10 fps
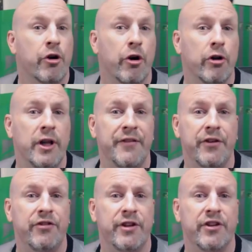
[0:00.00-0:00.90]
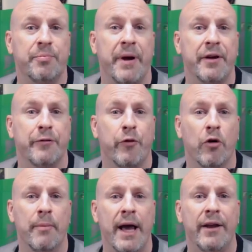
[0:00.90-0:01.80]
Currently, this is in its beta beta
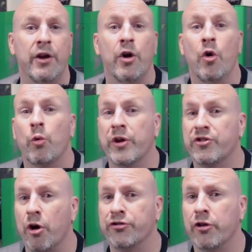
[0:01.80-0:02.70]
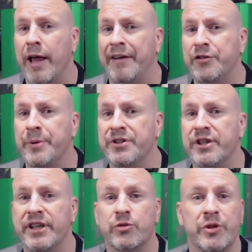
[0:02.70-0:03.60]
format. Results will have to be
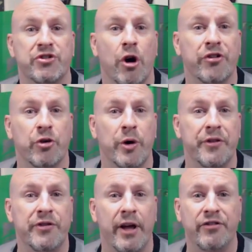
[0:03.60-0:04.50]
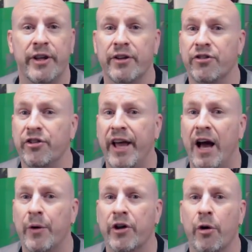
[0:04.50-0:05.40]
seen as we start doing the testing and see
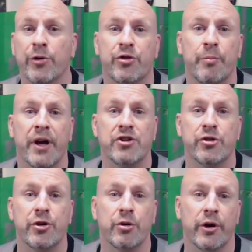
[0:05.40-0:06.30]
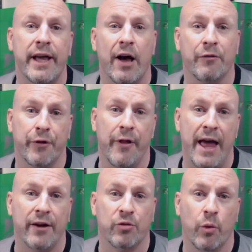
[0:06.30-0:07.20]
how it goes, so make sure you look out for
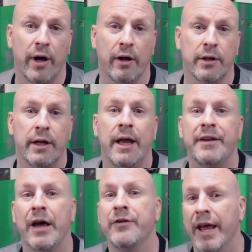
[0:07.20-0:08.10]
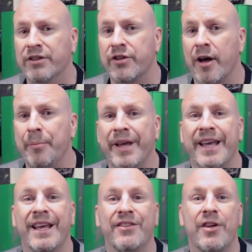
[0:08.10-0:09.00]
that as well. Now, next up
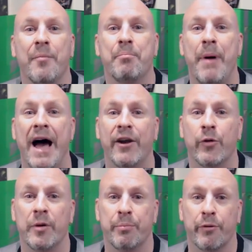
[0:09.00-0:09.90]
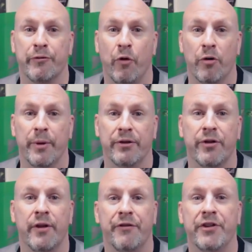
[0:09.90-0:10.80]
is battery performance.